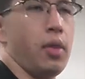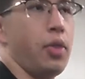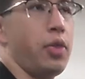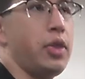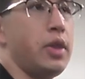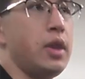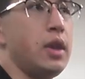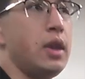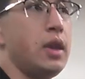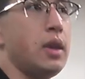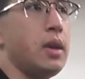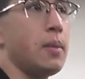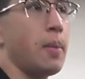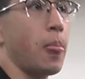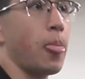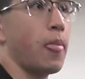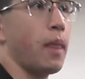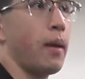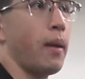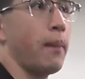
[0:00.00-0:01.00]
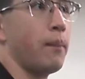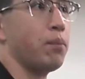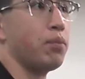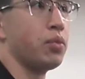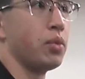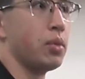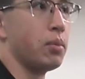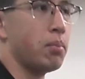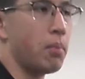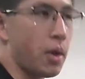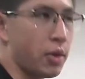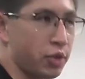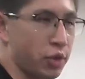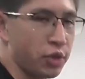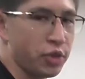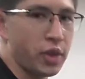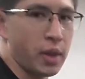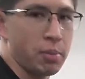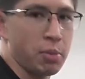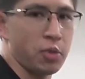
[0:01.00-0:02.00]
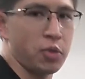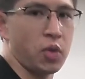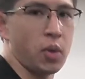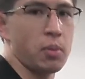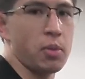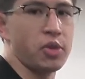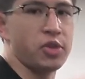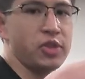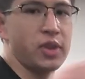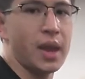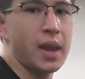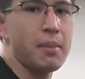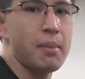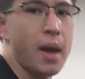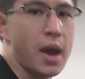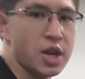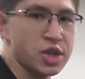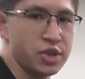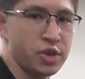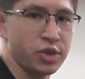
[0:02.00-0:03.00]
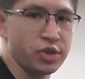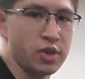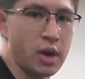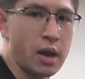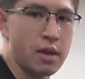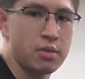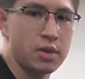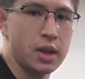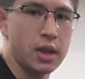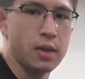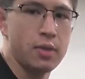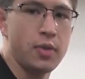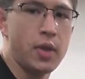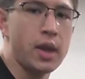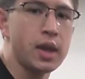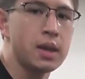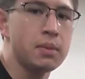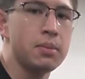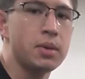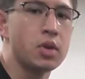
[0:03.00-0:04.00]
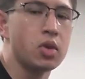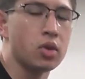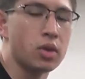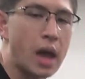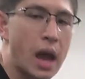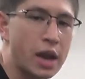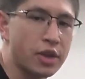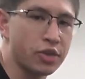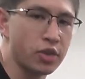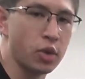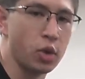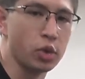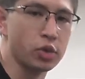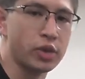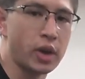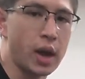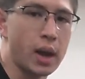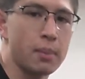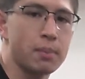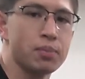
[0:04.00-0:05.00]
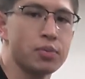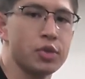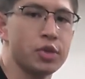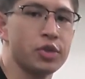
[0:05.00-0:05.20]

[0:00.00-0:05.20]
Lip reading: The muscles that perform the same action as gravity, they can be relaxed the whole time.